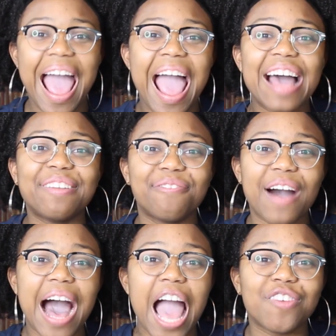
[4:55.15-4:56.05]
And
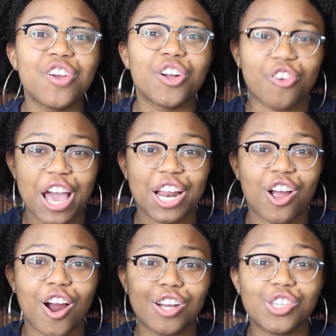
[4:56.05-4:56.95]
5. Credit
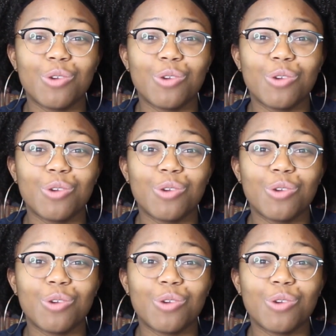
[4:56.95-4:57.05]
cards,